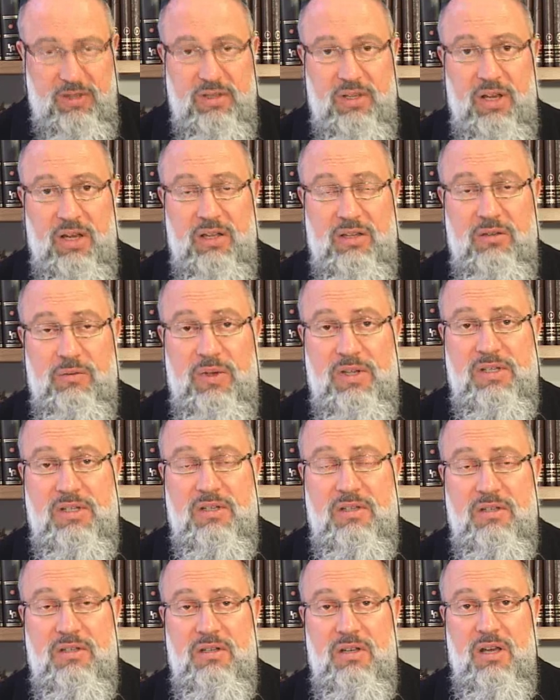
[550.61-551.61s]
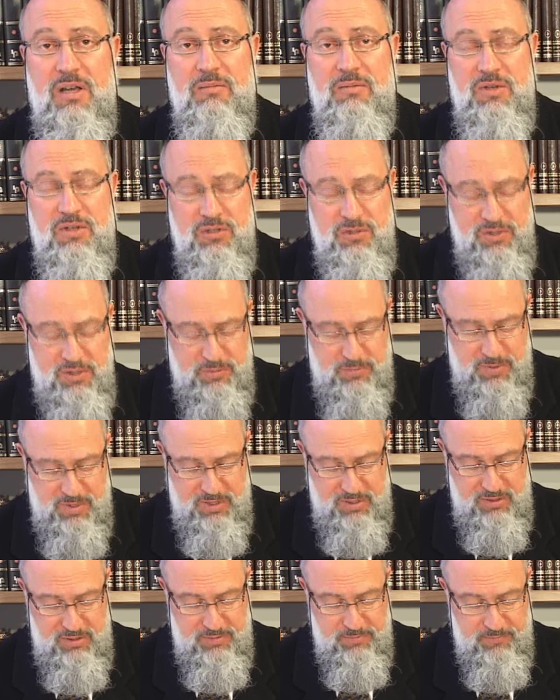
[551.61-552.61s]
and the rest of the time he should
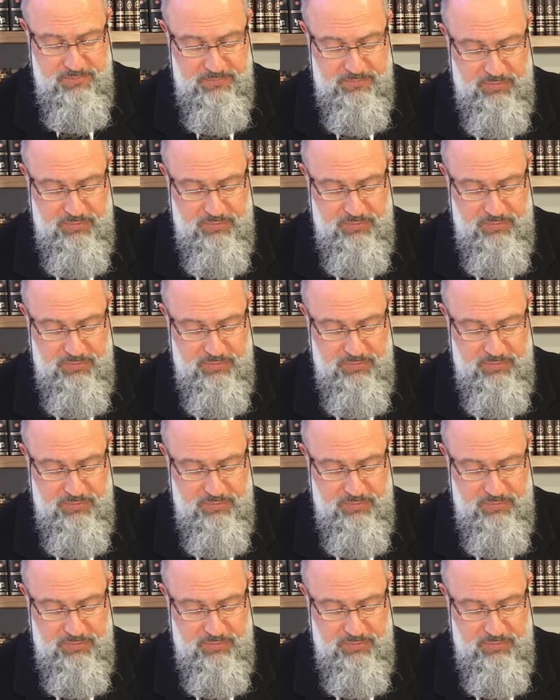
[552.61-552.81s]
spend,